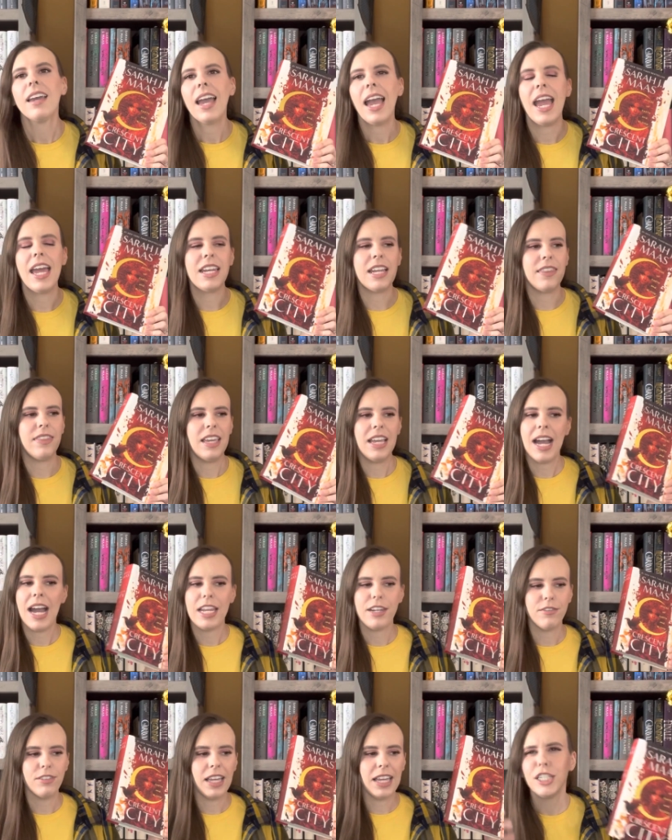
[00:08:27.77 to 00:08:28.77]
And they
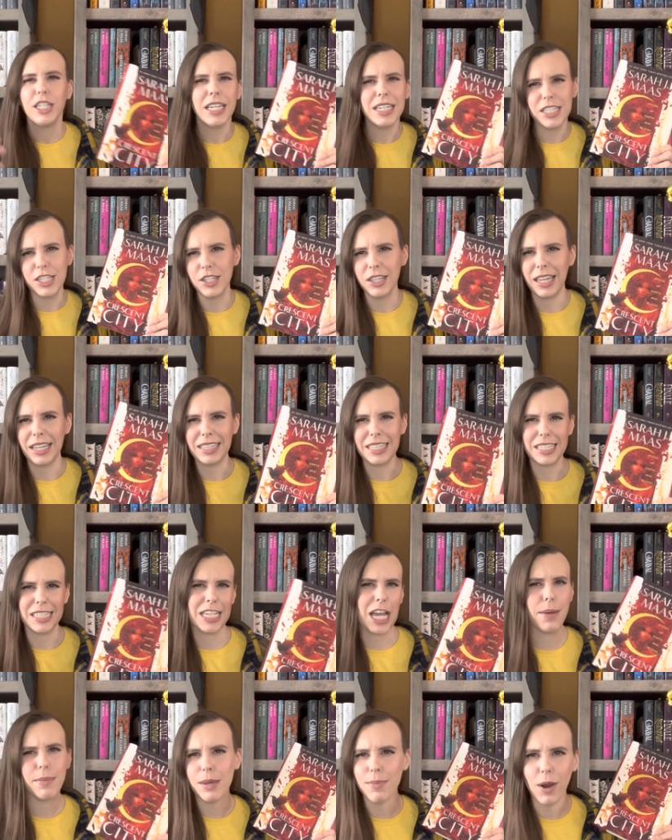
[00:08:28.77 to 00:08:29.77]
kind of like get into like the
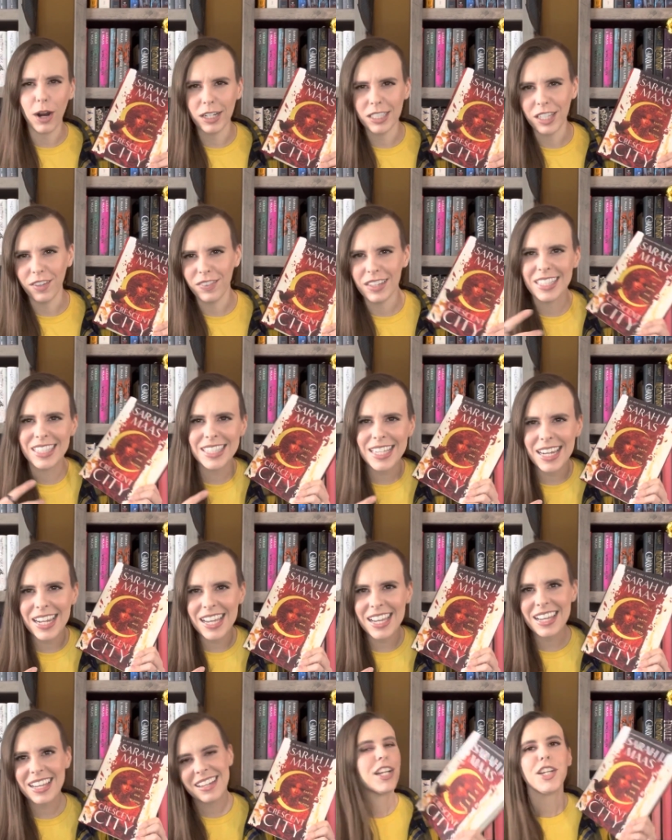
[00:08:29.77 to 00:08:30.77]
scummy parts of the
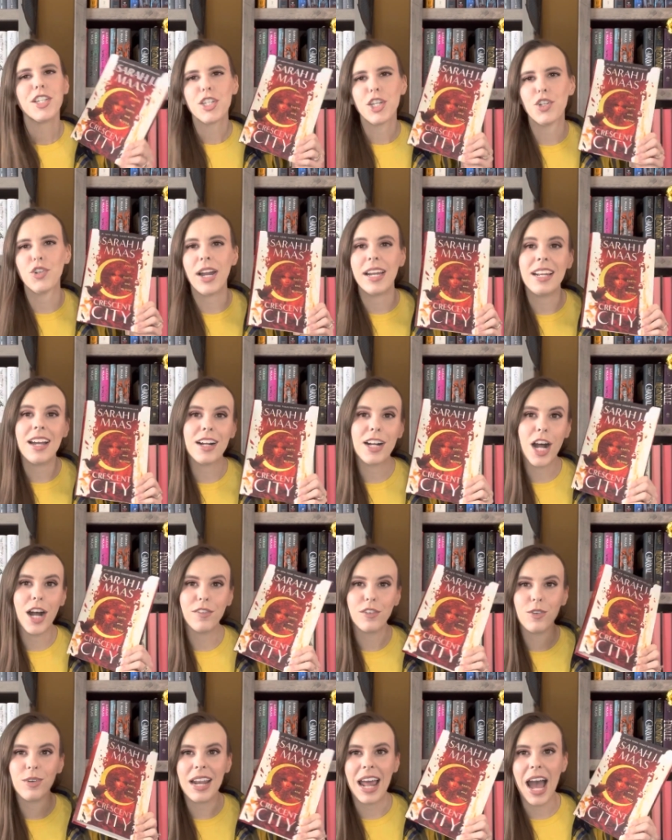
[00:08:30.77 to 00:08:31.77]
city to try to
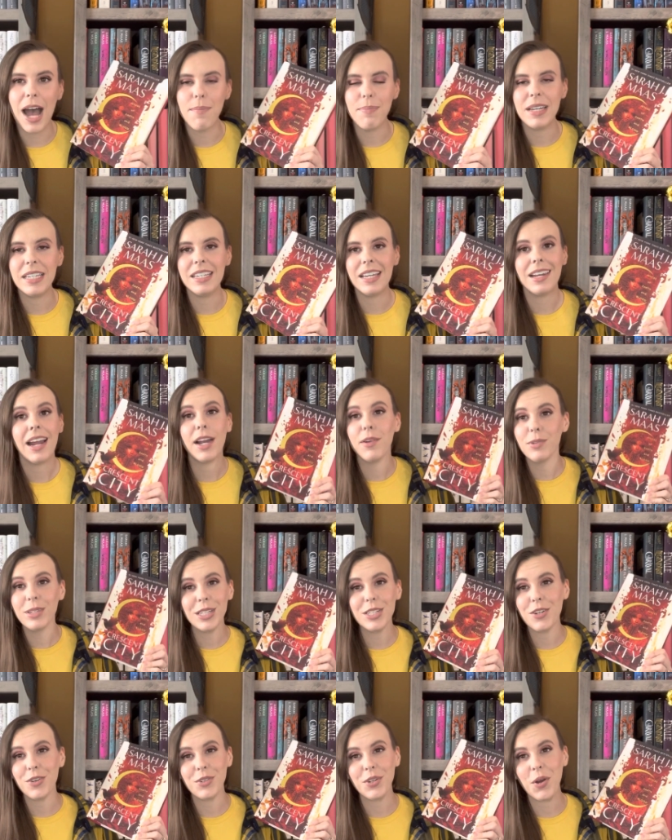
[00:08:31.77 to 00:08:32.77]
uncover what happened. And I
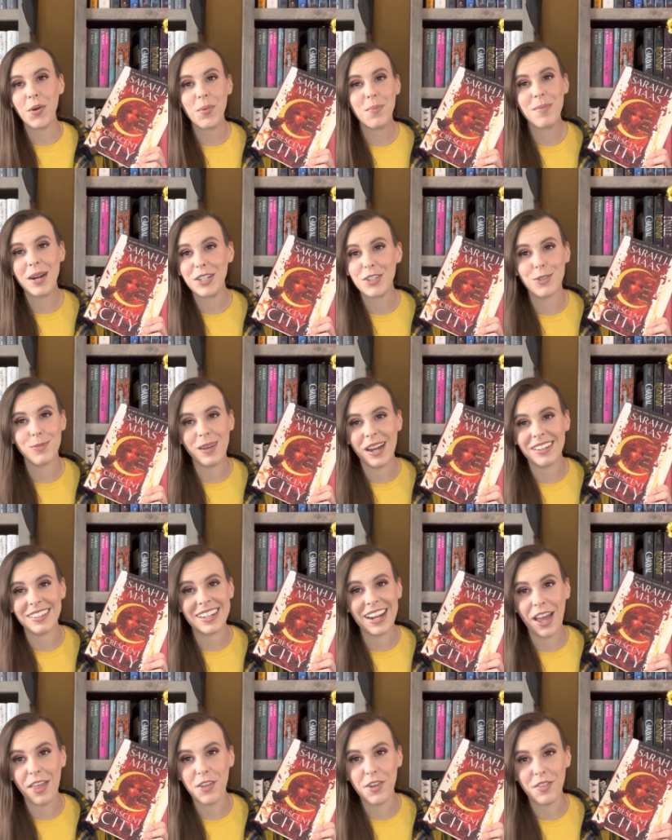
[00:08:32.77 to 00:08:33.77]
really don't know much about it
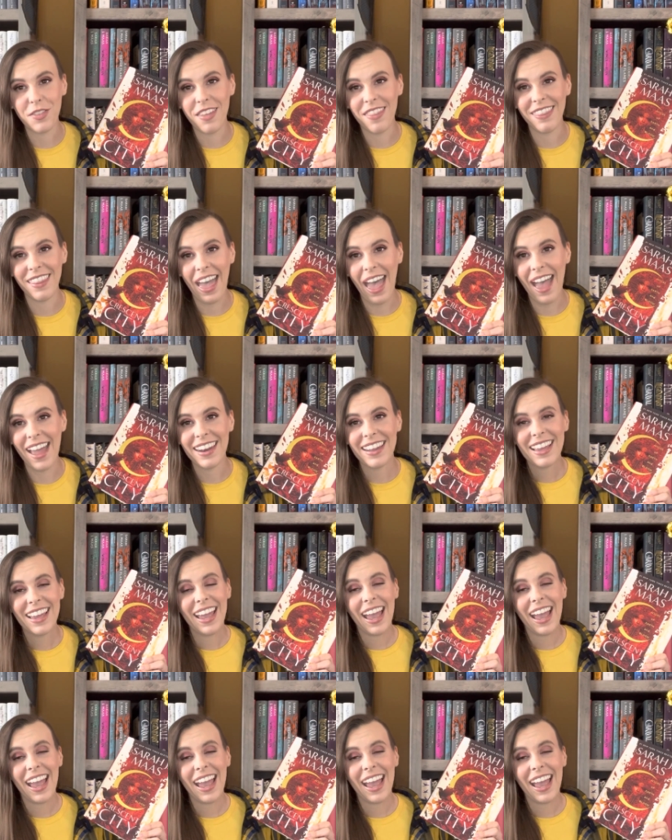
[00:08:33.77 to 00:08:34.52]
other than that.